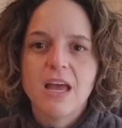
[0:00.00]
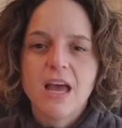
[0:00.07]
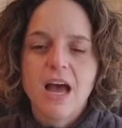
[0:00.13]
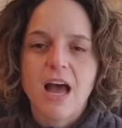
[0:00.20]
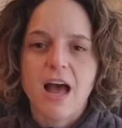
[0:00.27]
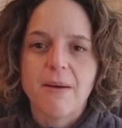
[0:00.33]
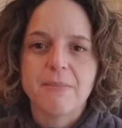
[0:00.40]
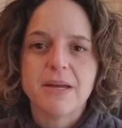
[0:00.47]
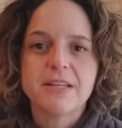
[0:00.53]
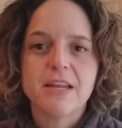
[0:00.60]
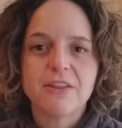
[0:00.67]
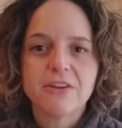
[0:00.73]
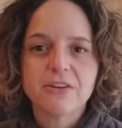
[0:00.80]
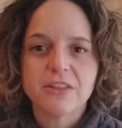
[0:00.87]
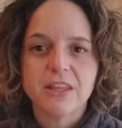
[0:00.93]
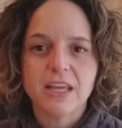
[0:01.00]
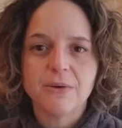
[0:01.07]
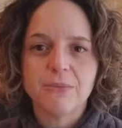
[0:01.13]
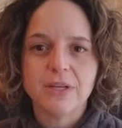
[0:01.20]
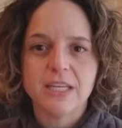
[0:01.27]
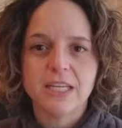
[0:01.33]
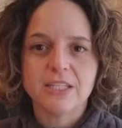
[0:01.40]
Another thing
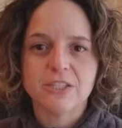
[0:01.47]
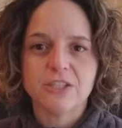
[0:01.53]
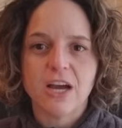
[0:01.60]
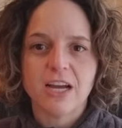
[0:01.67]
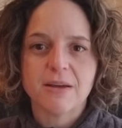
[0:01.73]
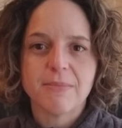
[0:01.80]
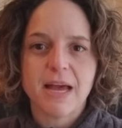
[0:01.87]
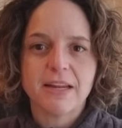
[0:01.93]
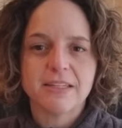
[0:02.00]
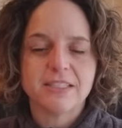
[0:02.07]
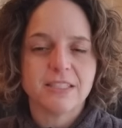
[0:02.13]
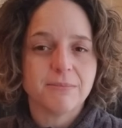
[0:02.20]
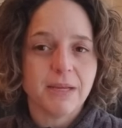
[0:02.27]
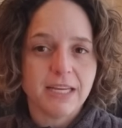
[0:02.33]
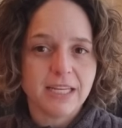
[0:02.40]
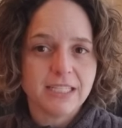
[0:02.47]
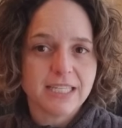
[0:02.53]
we need to talk about is debating